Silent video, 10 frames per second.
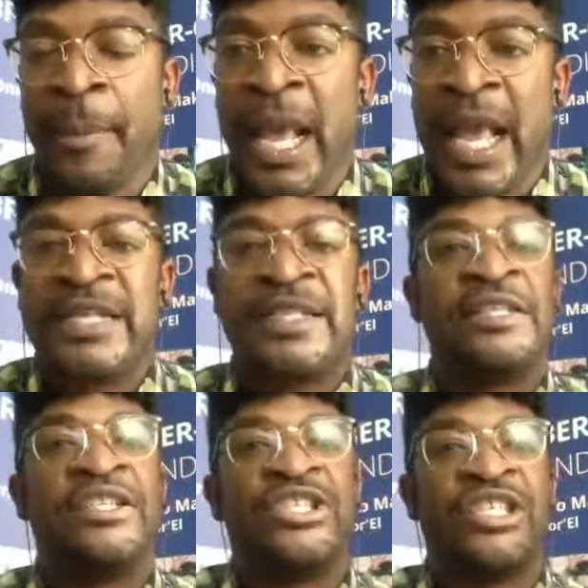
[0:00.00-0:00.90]
Okay, so
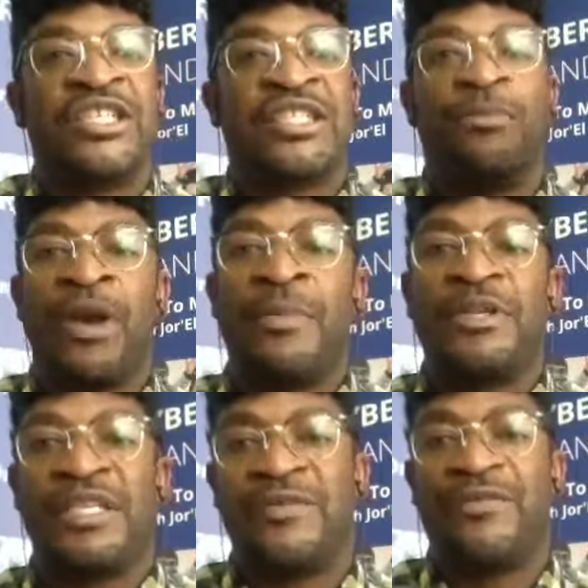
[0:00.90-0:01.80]
this is just some
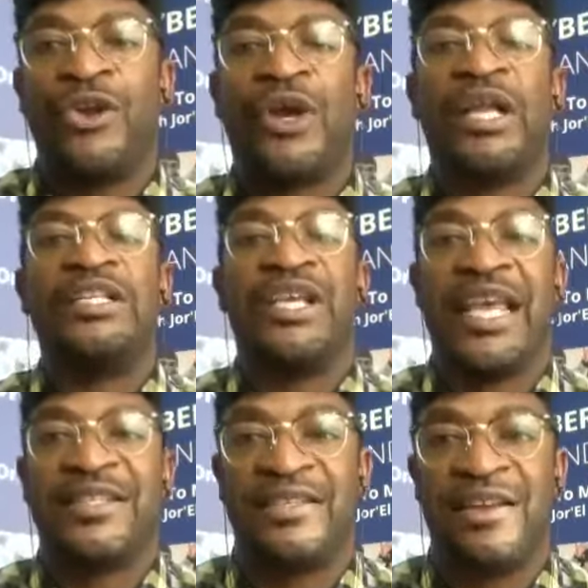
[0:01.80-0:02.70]
parameters if you're looking to
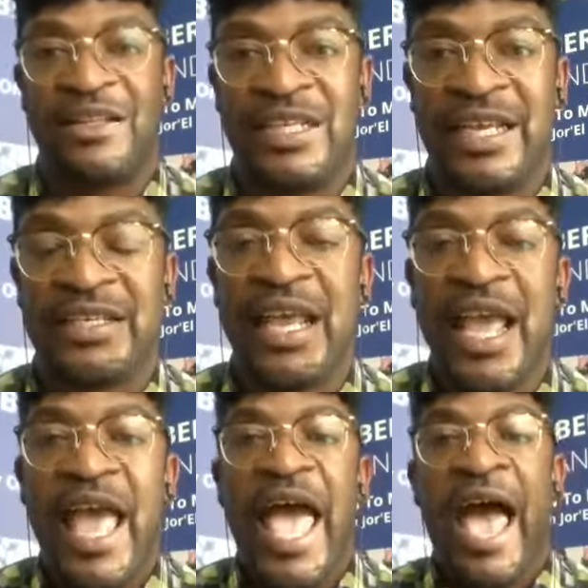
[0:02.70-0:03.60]
get started.
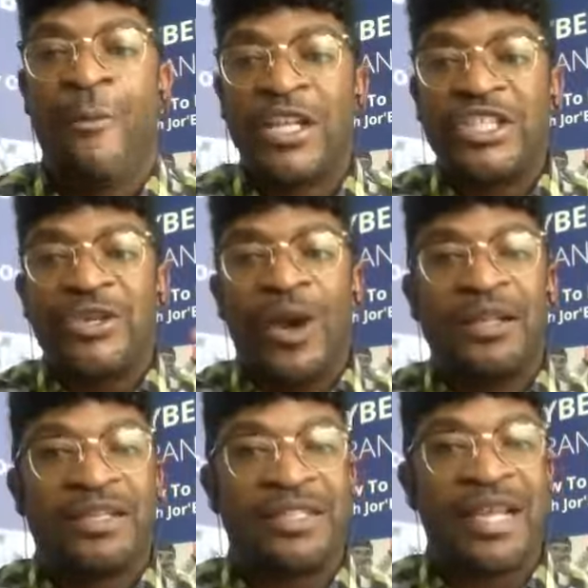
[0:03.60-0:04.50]
And once you
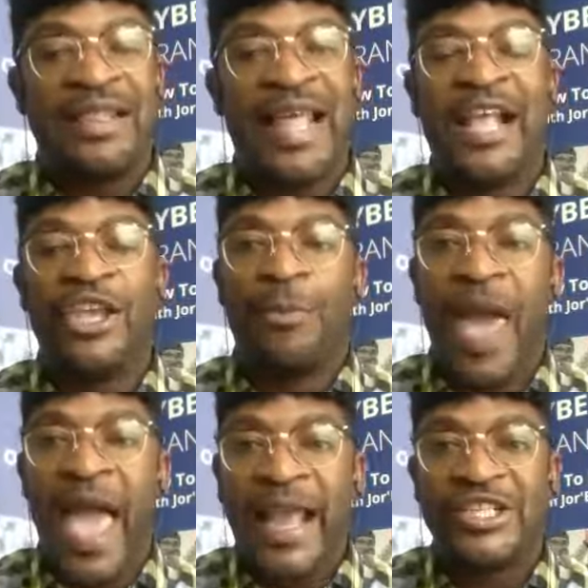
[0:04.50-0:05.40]
understand that, you
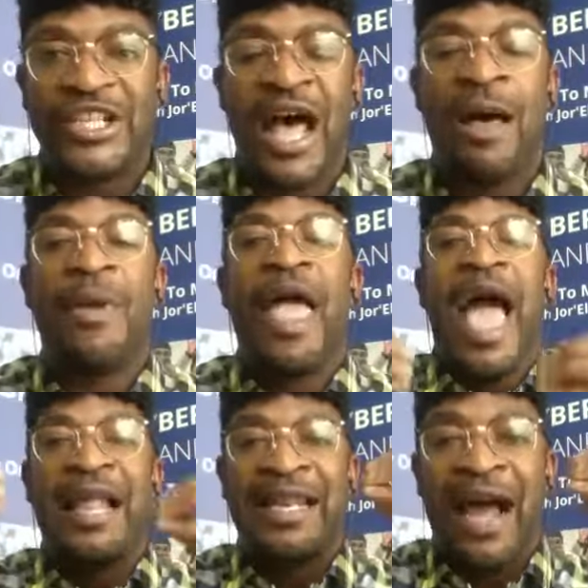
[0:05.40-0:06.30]
package that up,
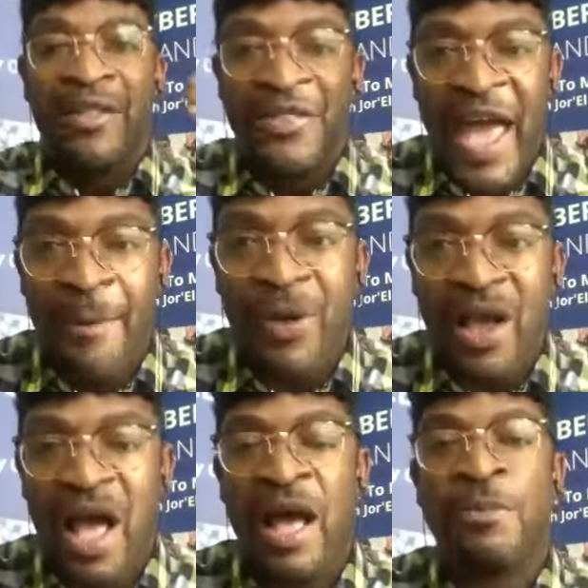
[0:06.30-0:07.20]
and now that
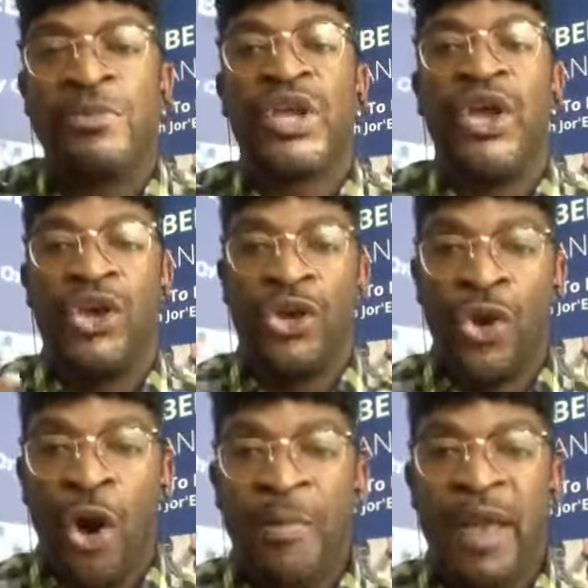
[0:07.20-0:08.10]
becomes
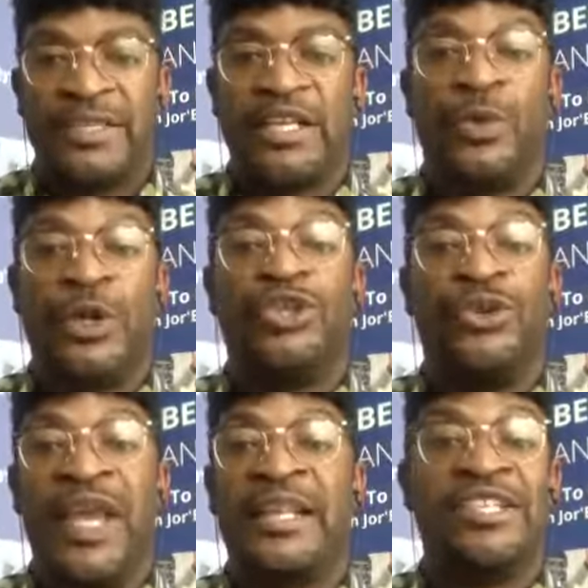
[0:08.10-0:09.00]
your message, which you
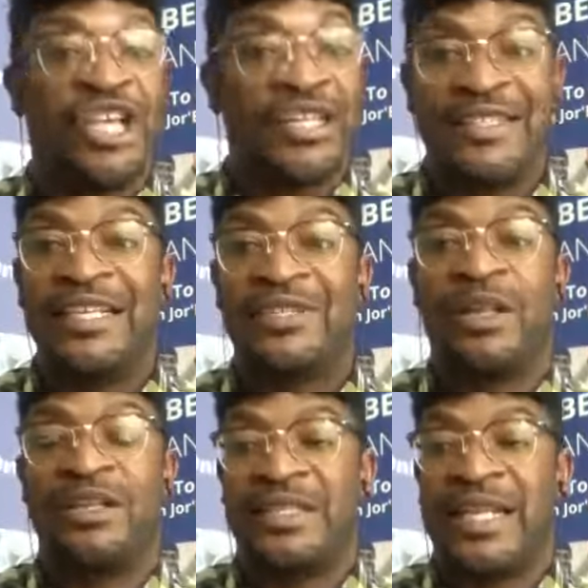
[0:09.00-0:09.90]
then just need to
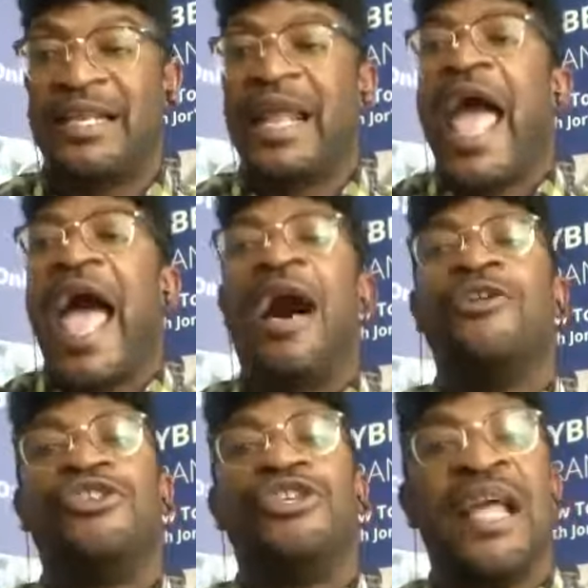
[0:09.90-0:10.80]
understand.
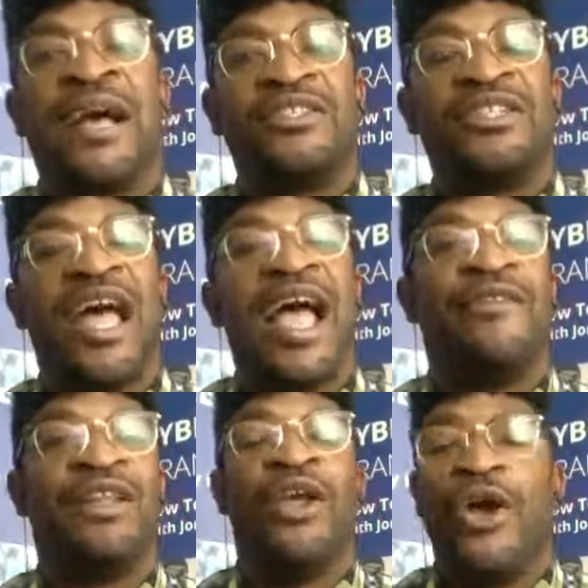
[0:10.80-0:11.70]
How do you now start
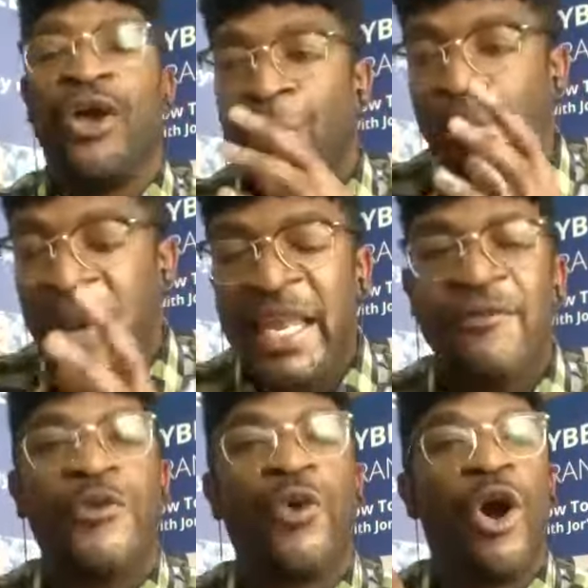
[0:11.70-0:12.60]
having
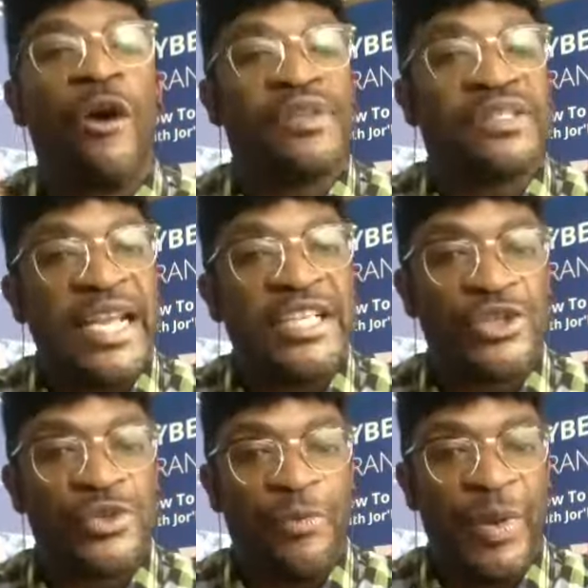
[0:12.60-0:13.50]
meaningful
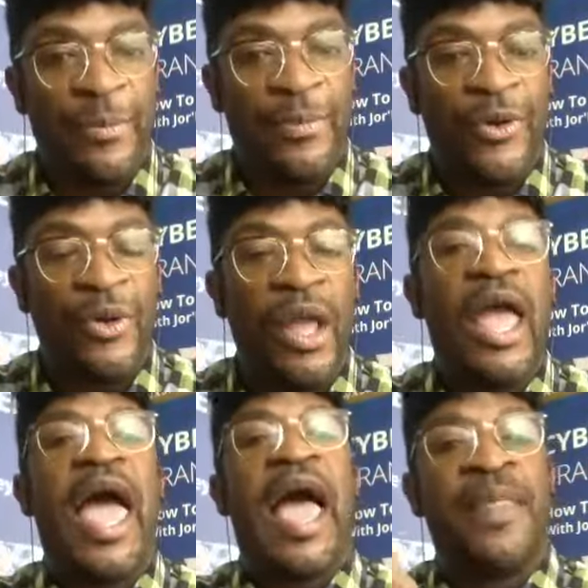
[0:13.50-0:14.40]
conversations with people
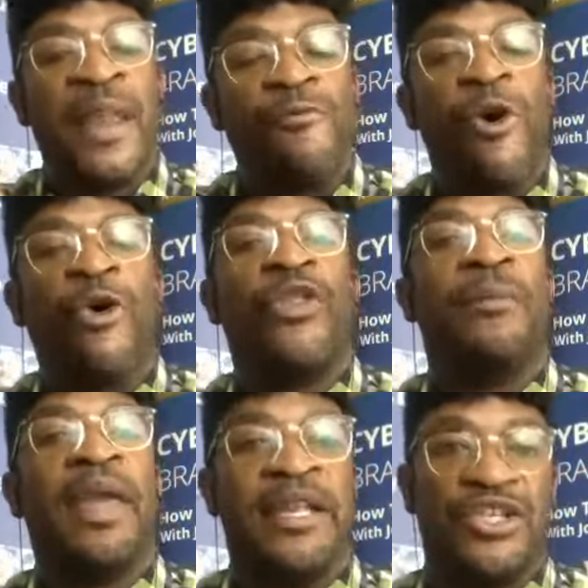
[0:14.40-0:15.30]
and then enroll
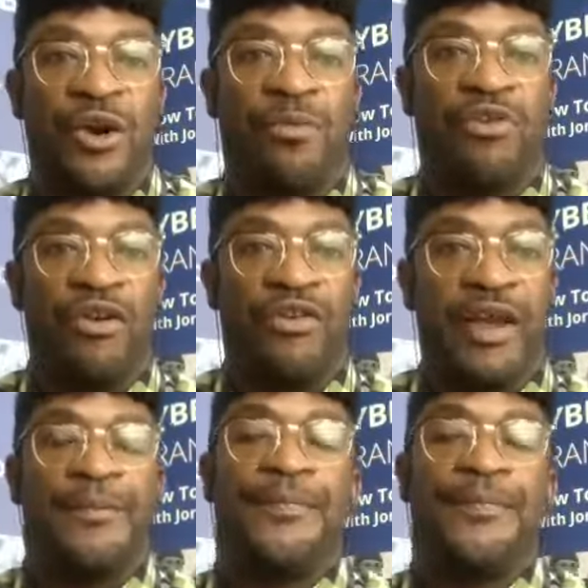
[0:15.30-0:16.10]
them into your program?